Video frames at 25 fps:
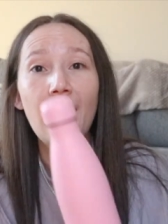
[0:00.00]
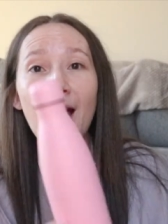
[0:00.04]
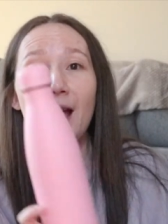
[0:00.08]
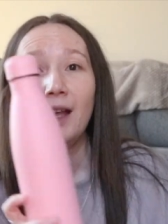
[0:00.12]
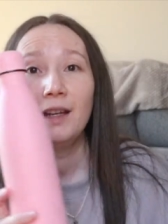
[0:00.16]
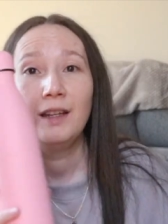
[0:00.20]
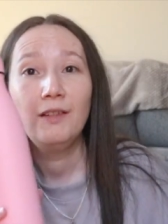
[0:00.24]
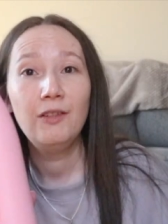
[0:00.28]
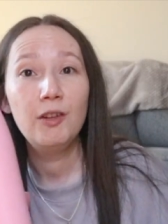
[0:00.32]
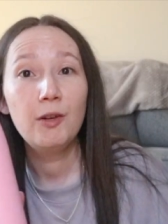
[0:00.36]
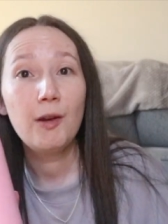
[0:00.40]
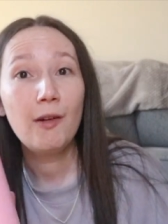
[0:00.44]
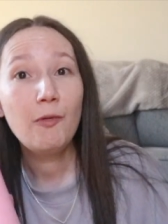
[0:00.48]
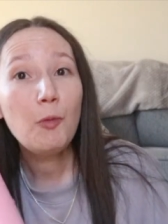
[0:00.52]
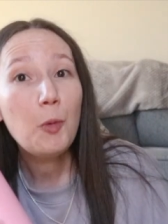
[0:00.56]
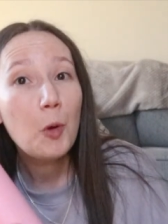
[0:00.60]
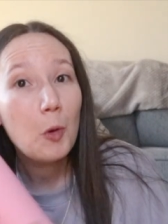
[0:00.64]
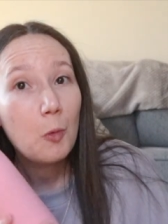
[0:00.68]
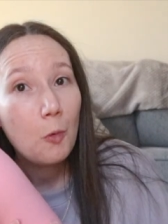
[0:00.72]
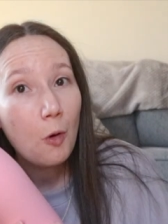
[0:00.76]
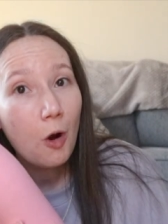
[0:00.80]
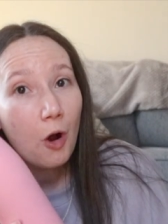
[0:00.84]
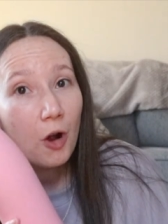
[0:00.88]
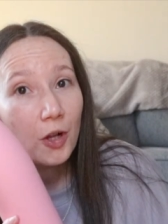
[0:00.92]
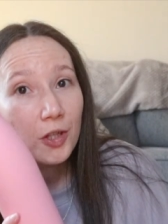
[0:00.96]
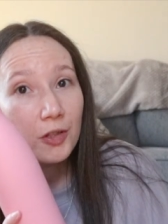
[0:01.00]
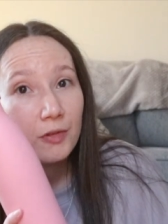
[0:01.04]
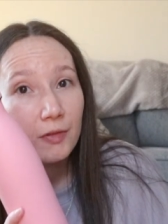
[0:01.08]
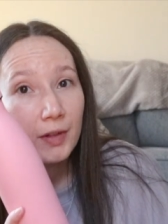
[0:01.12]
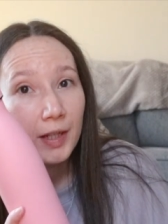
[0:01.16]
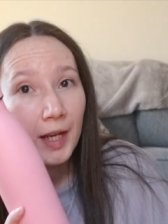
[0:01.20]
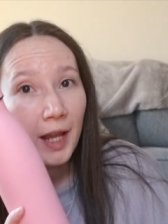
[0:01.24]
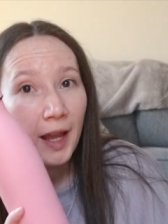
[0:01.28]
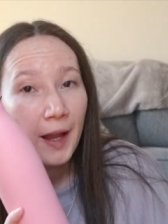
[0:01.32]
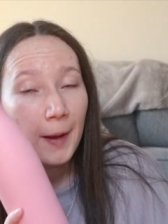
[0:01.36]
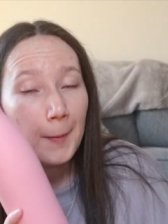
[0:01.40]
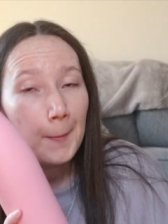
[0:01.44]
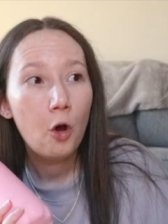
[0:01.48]
and if you ever put water in
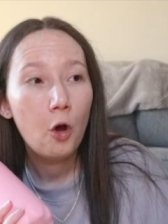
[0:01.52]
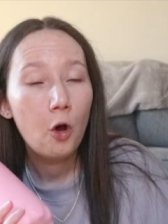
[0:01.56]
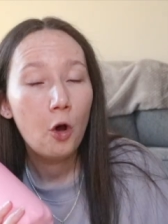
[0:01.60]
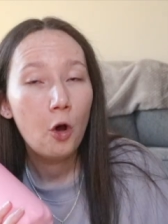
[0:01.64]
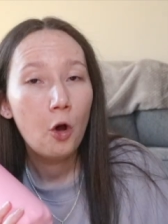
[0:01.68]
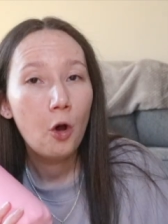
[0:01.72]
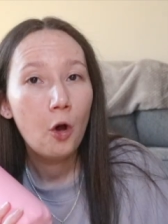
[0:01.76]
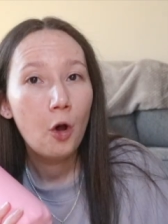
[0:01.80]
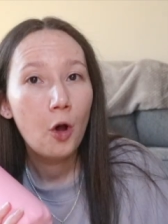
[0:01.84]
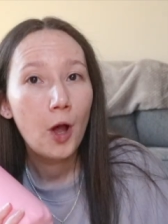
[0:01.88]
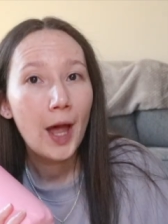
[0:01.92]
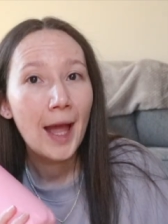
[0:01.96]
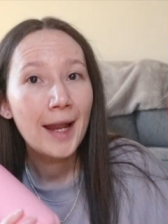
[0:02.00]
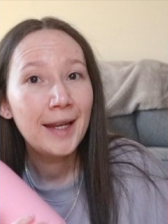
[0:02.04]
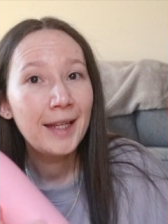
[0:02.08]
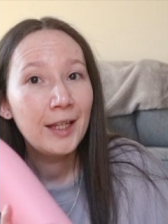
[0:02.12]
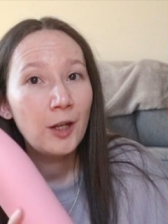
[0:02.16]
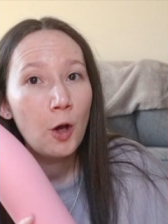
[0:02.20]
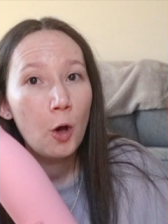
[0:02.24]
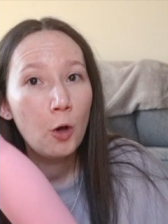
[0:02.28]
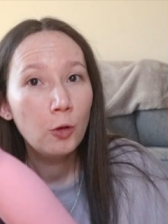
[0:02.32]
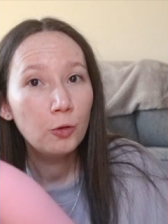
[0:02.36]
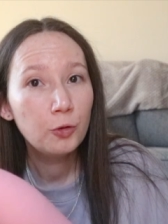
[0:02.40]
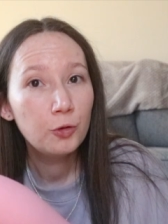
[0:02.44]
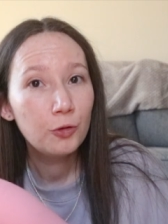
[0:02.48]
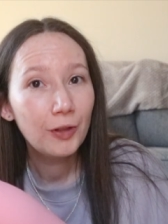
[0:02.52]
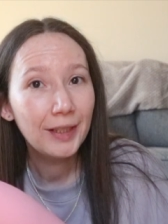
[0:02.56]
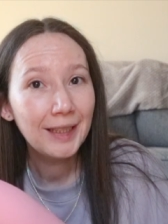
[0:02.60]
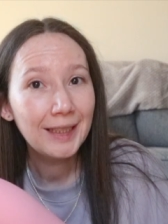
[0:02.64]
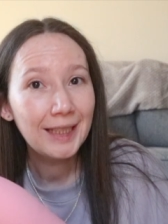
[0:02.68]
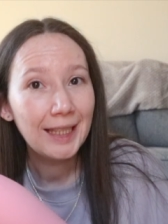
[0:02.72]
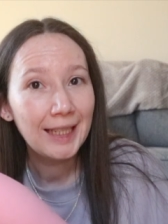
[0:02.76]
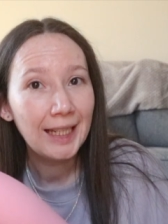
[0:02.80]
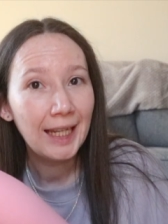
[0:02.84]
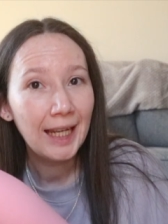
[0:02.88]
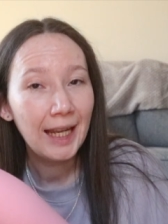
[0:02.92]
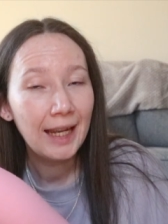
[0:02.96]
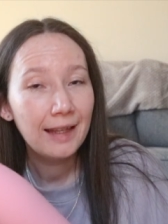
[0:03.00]
it or any cold drink
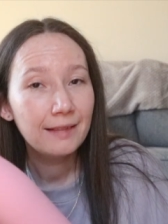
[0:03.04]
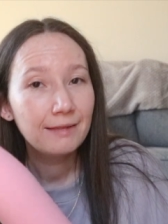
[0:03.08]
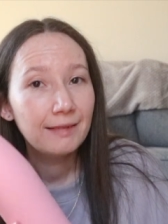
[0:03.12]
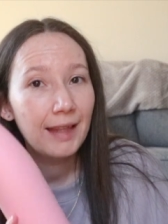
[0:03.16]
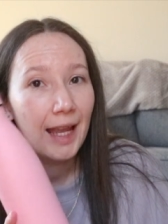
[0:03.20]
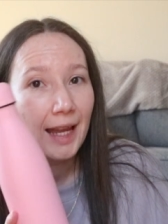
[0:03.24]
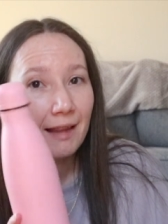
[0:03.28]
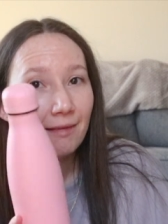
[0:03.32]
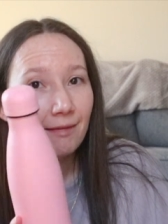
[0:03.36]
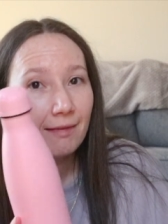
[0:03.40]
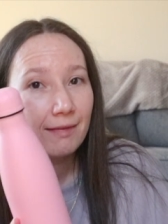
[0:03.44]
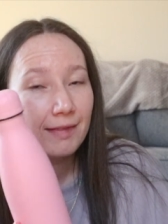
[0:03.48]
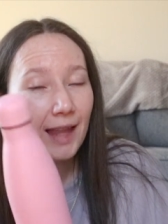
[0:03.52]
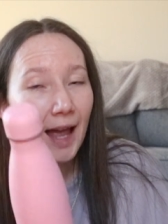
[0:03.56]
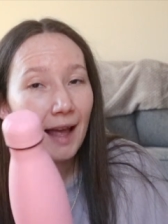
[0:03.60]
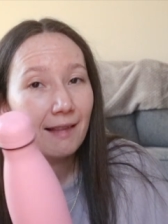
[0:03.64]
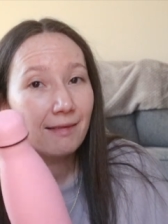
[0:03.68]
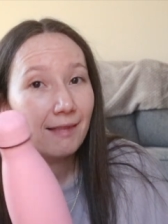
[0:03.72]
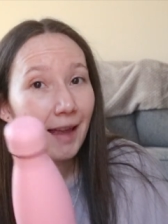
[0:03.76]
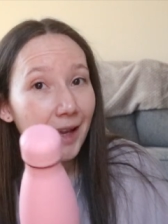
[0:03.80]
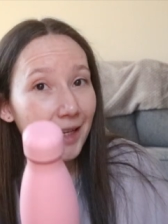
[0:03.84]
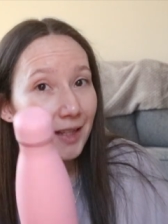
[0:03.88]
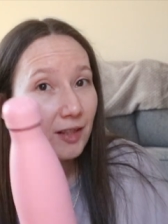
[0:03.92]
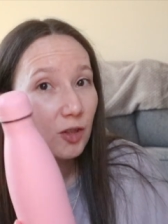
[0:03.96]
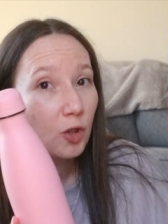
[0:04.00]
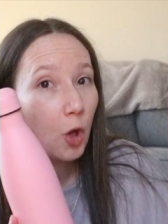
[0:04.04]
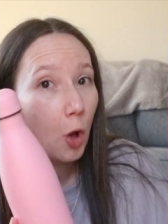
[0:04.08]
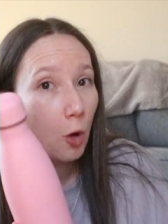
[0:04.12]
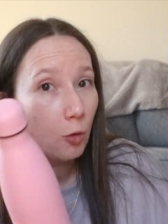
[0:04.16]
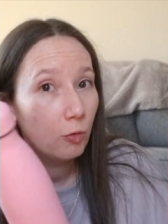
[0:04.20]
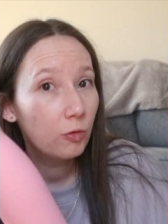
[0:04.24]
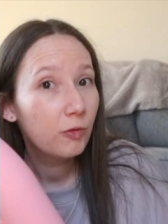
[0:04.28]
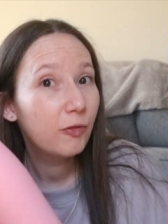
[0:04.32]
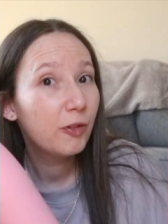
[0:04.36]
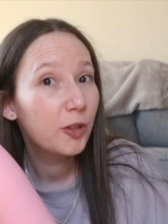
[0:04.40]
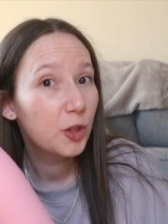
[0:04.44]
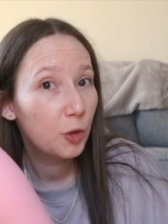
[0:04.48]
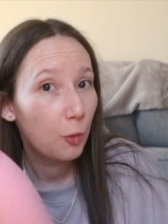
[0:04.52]
in it, that lasts
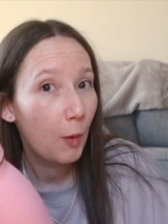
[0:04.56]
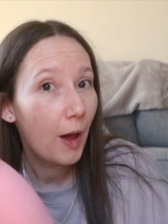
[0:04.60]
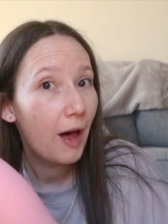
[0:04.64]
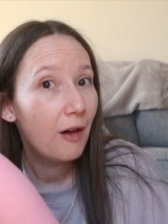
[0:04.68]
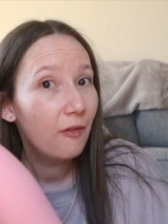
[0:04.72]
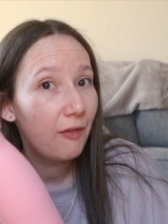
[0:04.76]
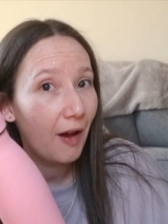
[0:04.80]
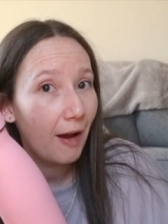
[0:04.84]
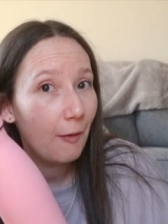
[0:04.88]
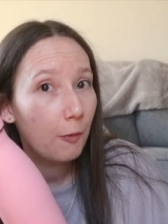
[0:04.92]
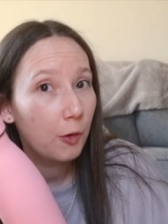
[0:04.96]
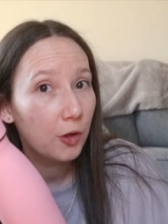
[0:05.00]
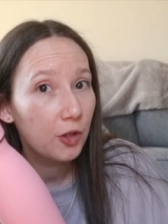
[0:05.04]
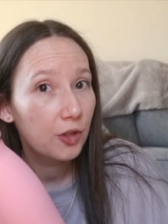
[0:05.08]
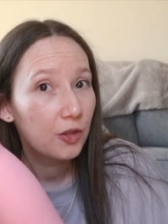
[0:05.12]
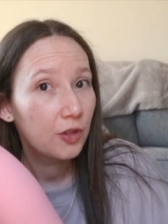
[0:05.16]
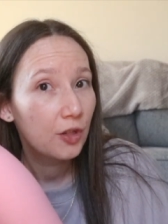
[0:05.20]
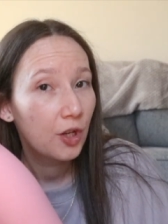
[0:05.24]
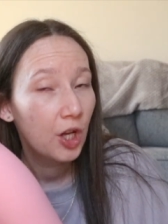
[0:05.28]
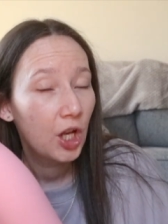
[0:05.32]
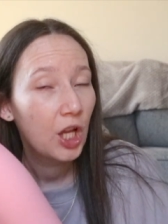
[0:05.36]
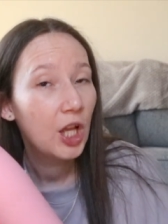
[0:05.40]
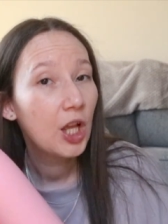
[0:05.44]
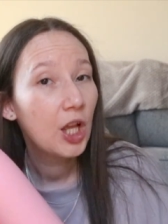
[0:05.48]
cold for 12 hours.